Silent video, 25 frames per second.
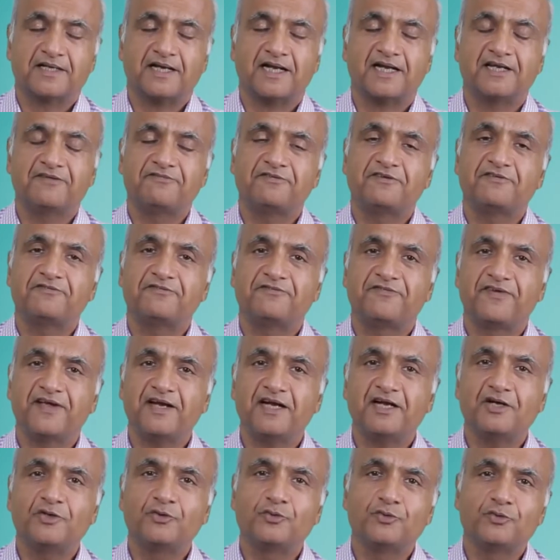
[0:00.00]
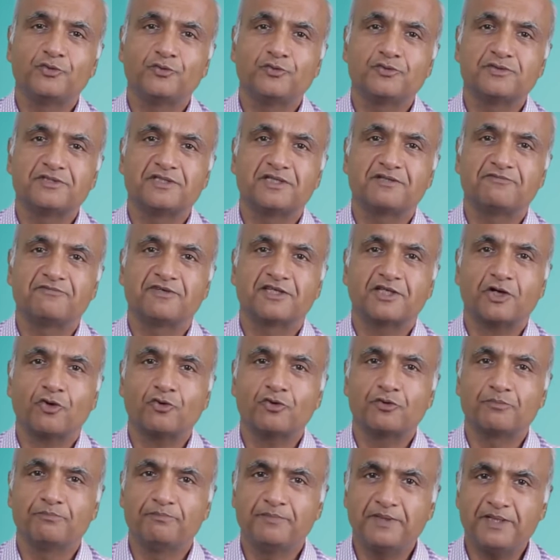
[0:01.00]
and if he failed to use it
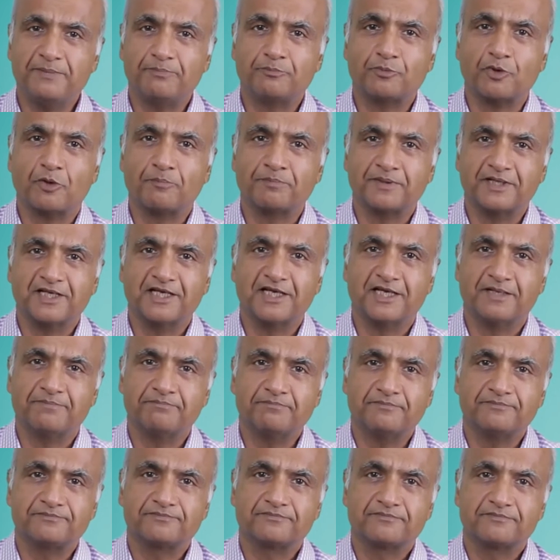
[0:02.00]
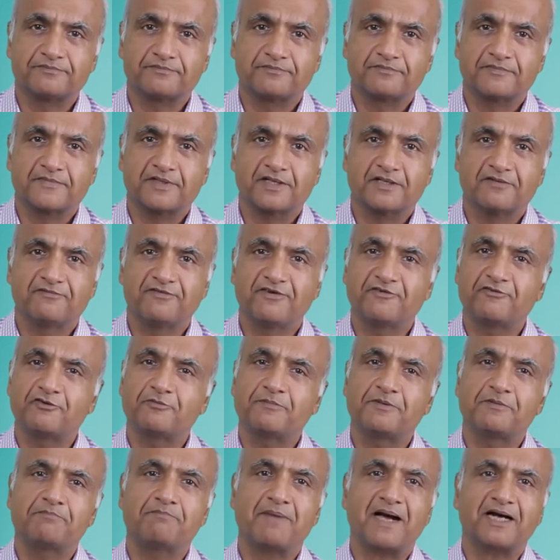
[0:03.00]
without me prompting him, we
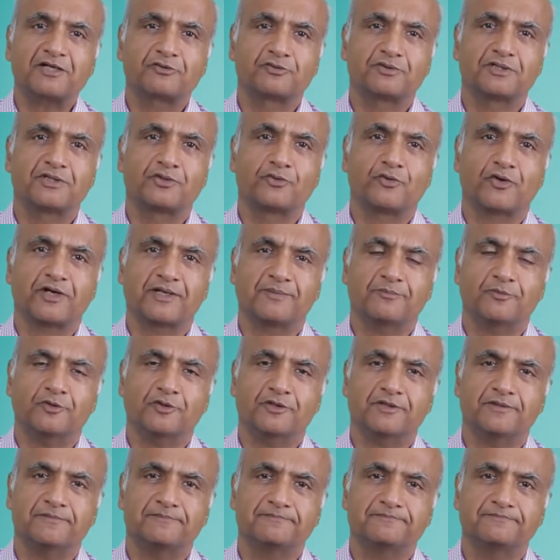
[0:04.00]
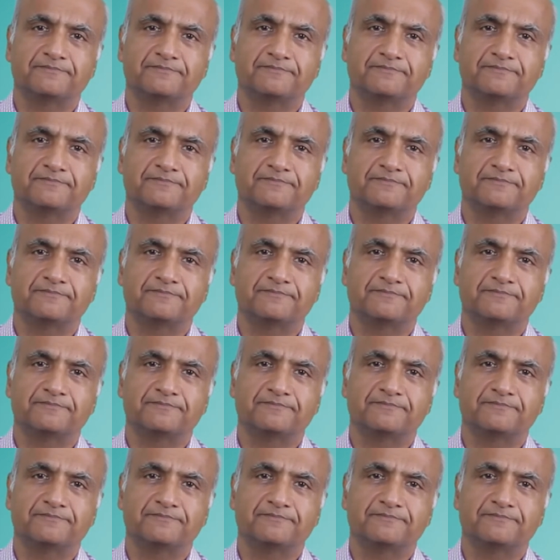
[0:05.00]
would be back to the drawing board.